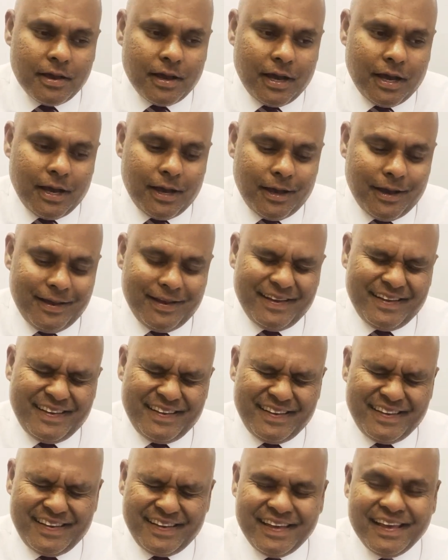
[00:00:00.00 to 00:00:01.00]
Uh,
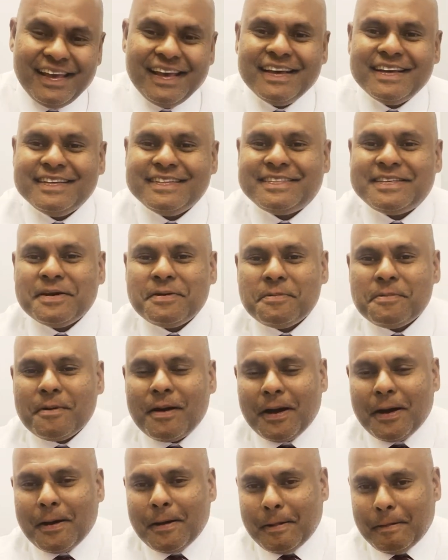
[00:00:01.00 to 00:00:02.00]

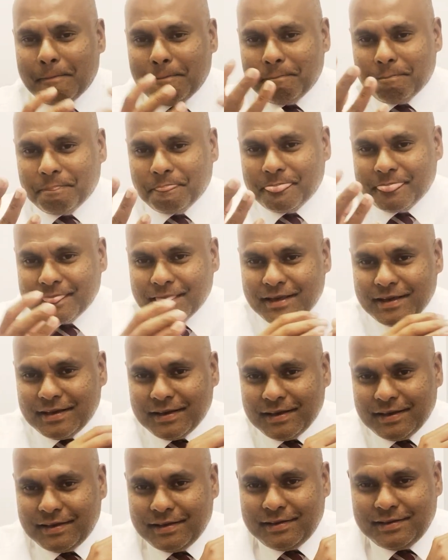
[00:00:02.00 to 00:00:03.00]
so
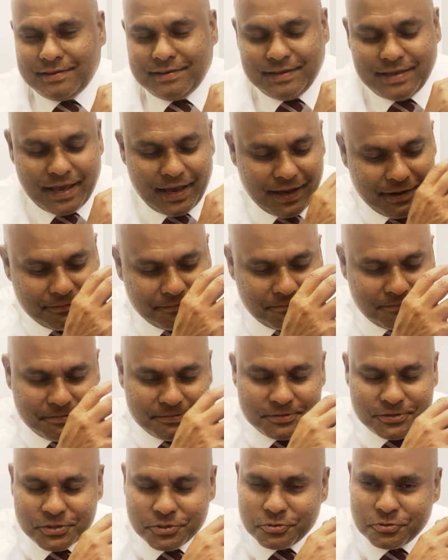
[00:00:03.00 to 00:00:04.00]
yeah,
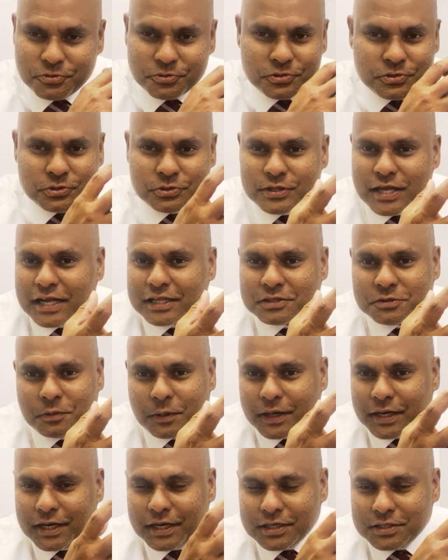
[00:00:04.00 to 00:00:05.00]
so that's
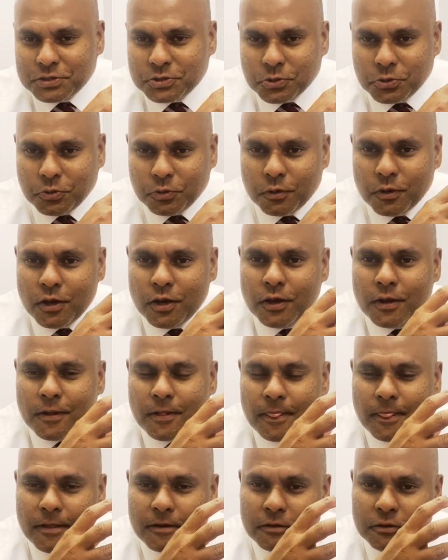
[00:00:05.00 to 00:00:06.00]
what it is. So
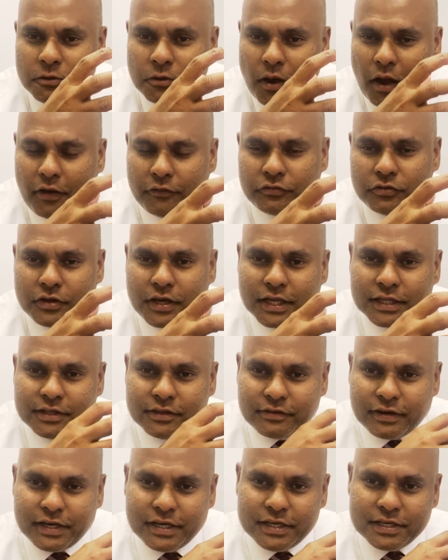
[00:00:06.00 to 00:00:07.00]
you have to get the
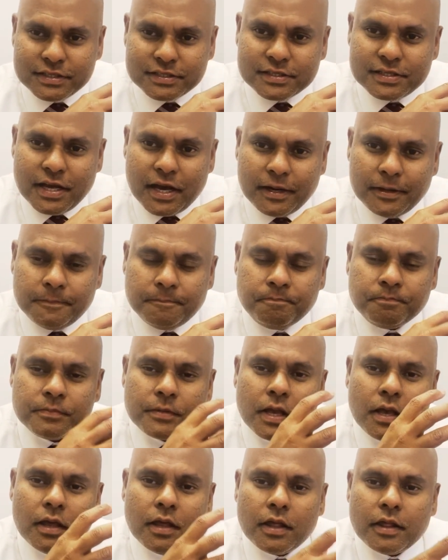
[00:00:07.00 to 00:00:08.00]
readiness done.
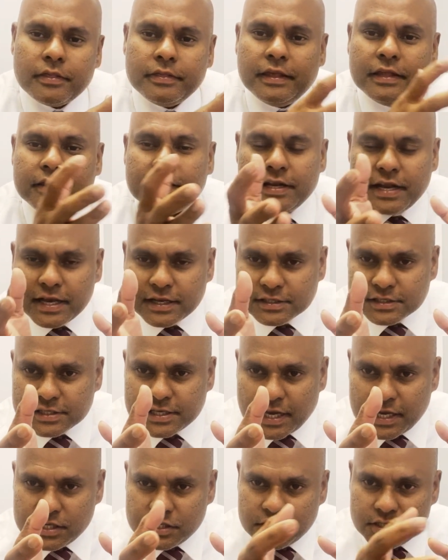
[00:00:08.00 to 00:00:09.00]
Then the next
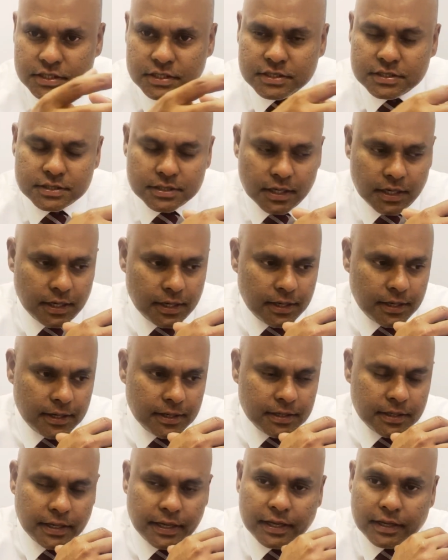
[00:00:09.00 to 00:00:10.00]
stage is
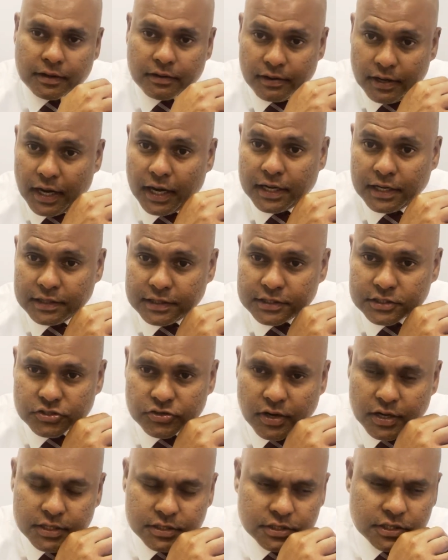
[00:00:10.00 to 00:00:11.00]
creating the
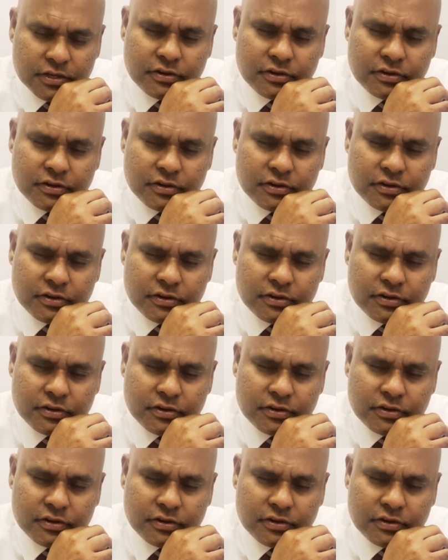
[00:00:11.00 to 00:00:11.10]
strategy.